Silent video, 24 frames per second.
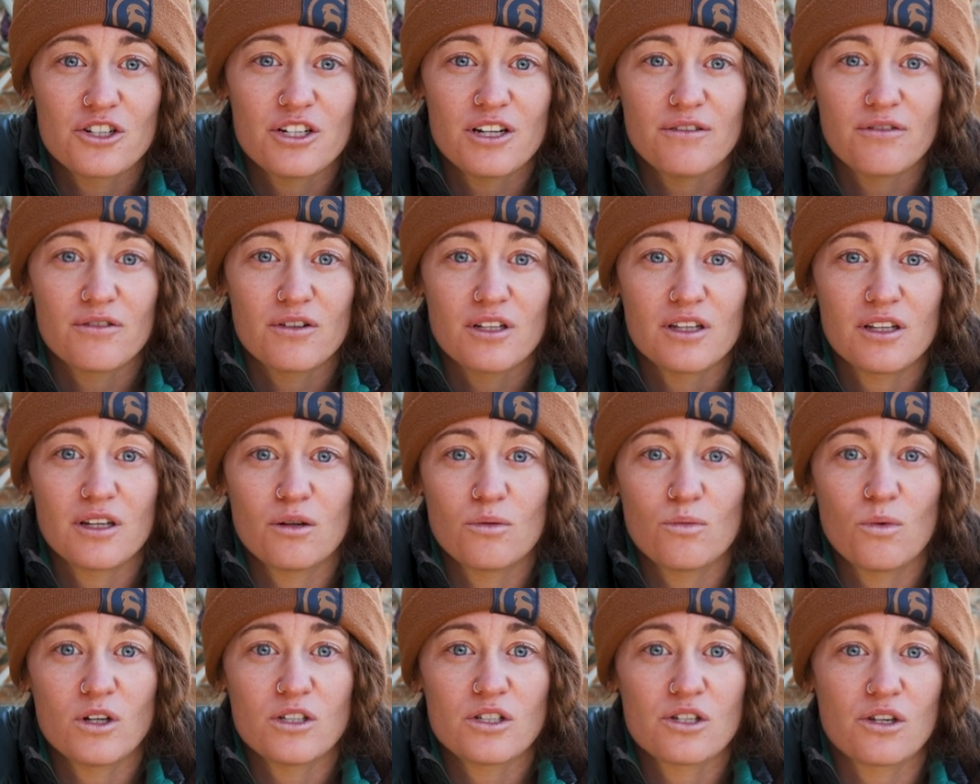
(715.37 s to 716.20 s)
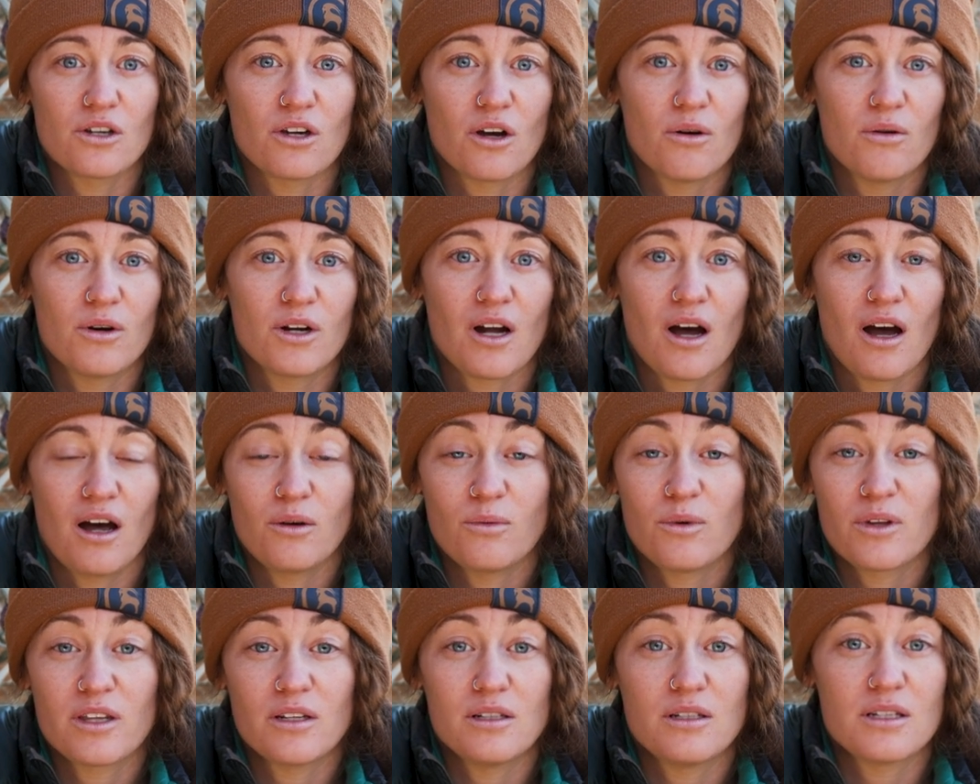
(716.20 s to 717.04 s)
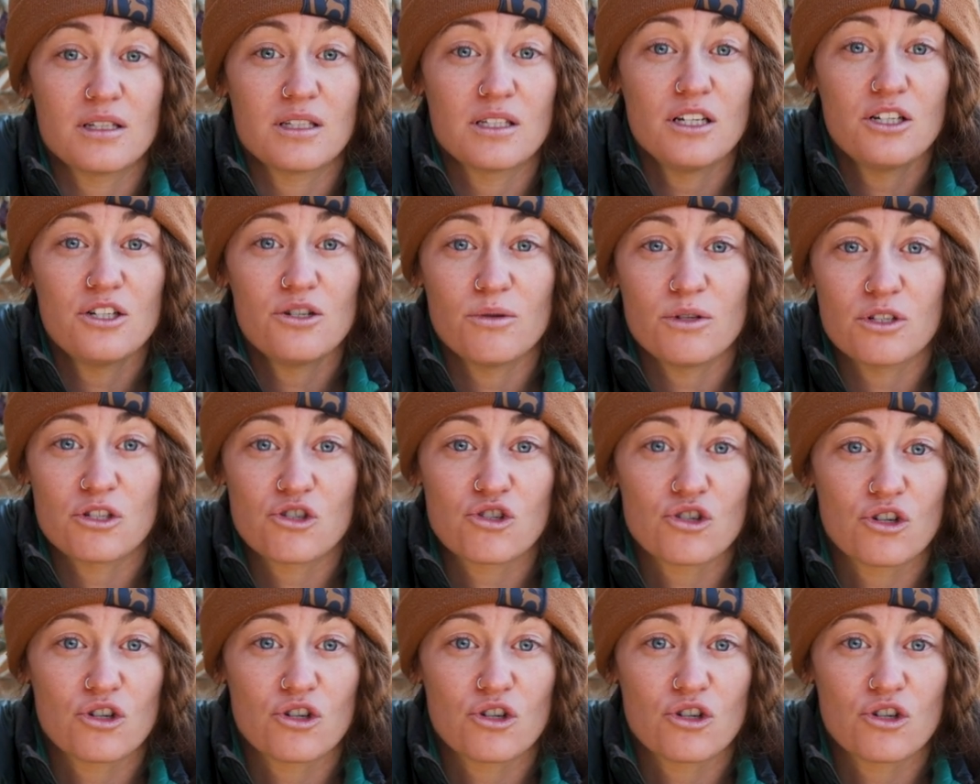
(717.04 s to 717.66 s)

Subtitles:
different than what's going on with a deciduous